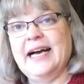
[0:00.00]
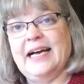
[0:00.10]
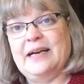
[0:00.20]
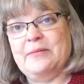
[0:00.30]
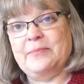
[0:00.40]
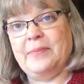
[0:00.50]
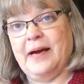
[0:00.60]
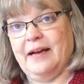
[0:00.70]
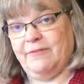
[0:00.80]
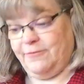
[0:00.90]
um,
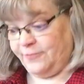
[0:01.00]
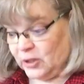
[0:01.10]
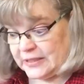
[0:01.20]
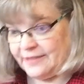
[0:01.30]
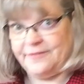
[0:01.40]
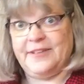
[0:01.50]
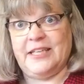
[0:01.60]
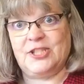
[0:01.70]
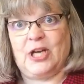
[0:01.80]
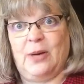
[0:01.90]
a fully
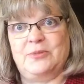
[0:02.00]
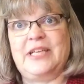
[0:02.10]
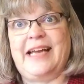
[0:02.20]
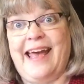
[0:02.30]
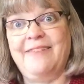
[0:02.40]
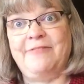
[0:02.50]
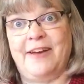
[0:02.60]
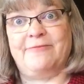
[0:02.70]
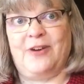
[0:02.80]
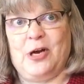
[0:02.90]
finished object,
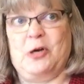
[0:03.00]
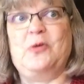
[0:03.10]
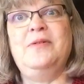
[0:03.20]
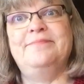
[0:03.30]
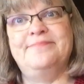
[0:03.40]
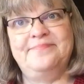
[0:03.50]
FFO,